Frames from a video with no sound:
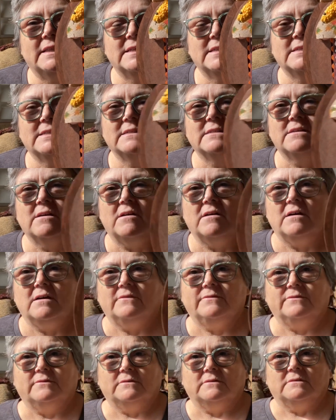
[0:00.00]
This is
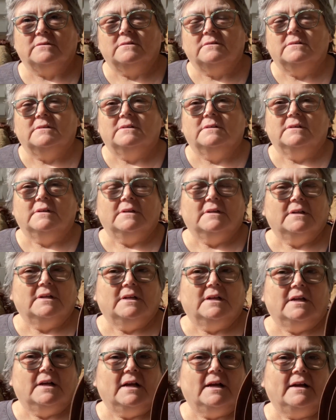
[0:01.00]
awful.
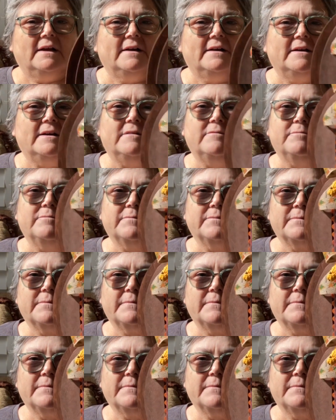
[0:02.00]
Um,